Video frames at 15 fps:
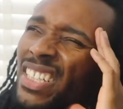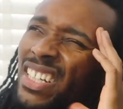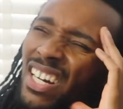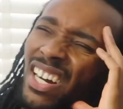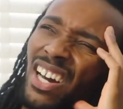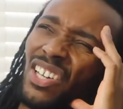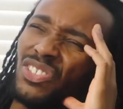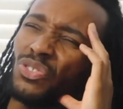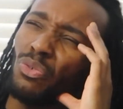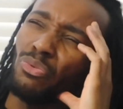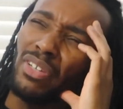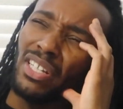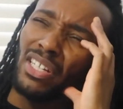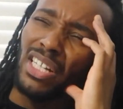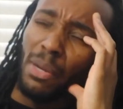Oh, it's not
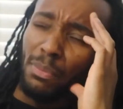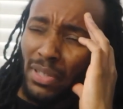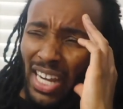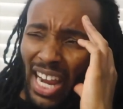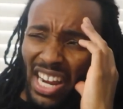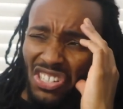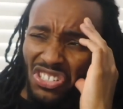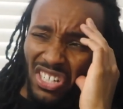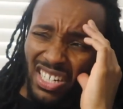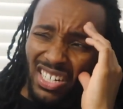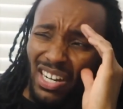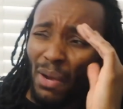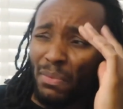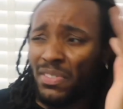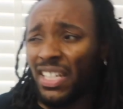really a good application.
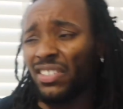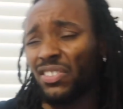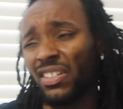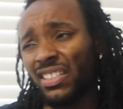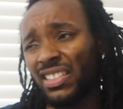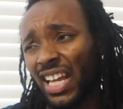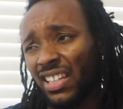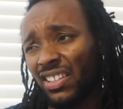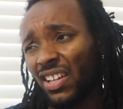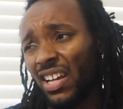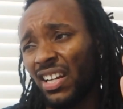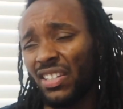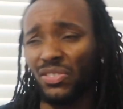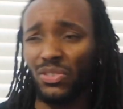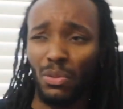I'm sending on the
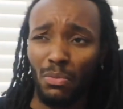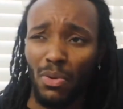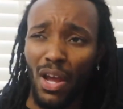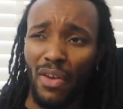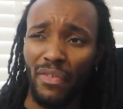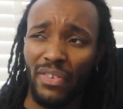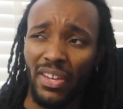deadline. It's not worth